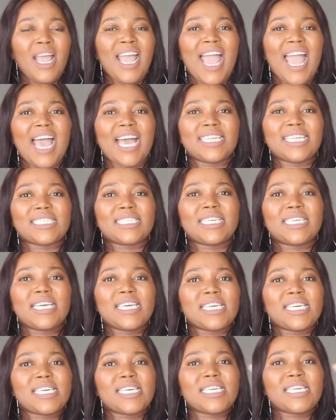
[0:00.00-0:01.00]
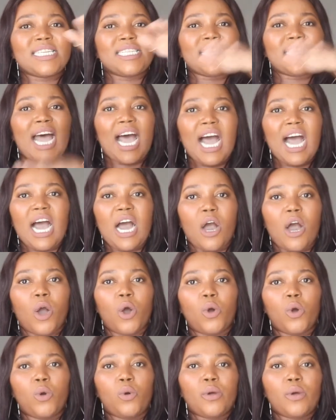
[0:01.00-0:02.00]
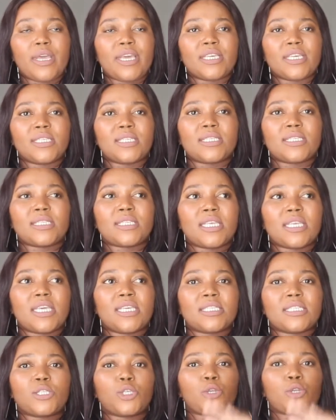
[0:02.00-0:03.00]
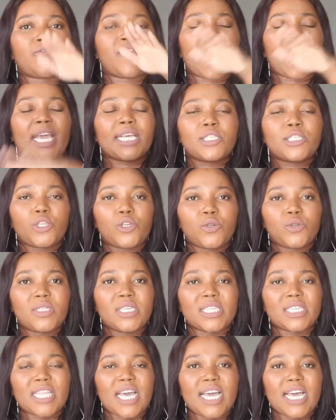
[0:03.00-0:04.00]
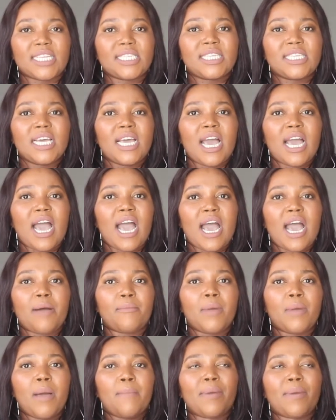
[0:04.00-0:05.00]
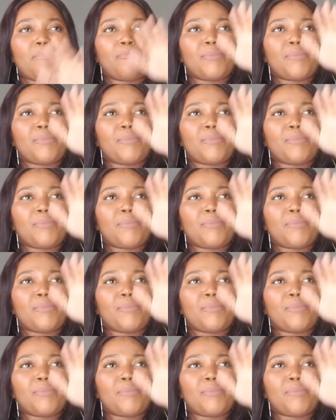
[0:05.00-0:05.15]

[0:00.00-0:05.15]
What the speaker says: and he now is sort of executing that, but